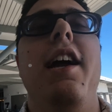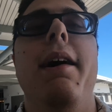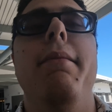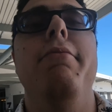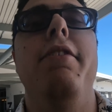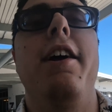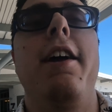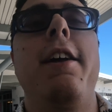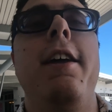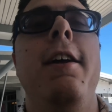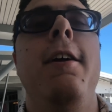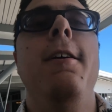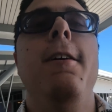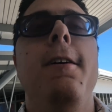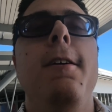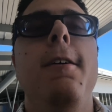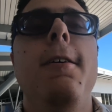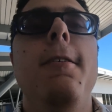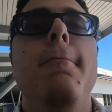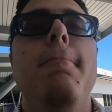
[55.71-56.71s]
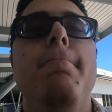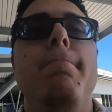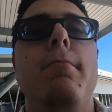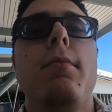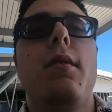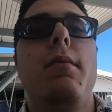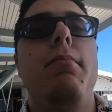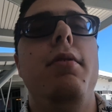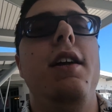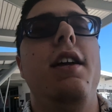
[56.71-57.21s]
I'm like
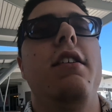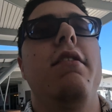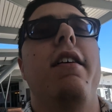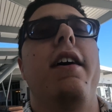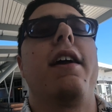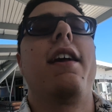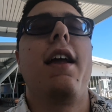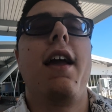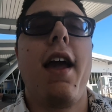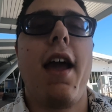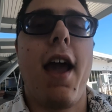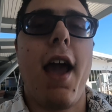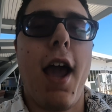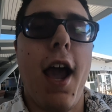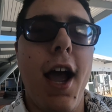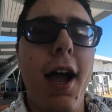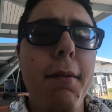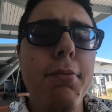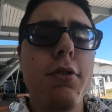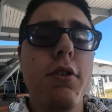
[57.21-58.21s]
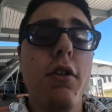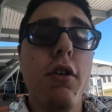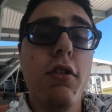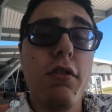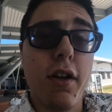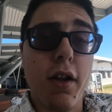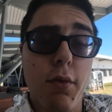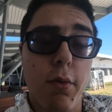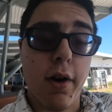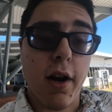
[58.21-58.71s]
being like
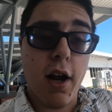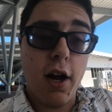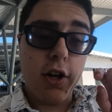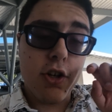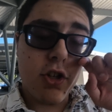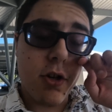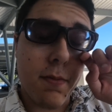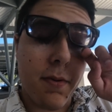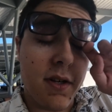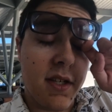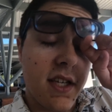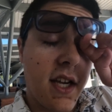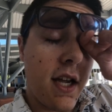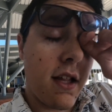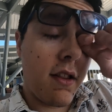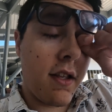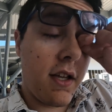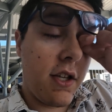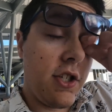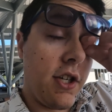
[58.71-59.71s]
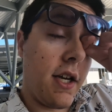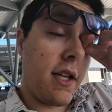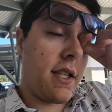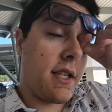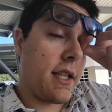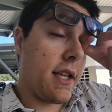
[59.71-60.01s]
absolutely 100% legit